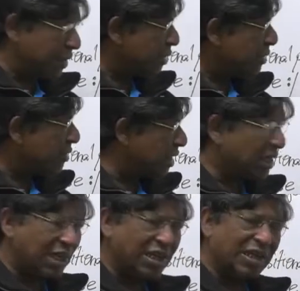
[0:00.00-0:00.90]

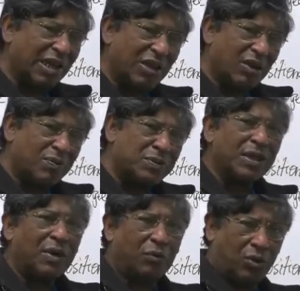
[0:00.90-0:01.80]
Taking care of
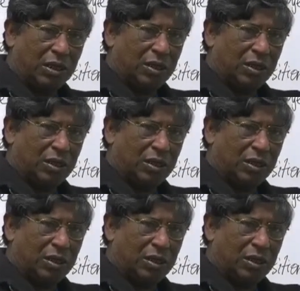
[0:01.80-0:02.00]
someone.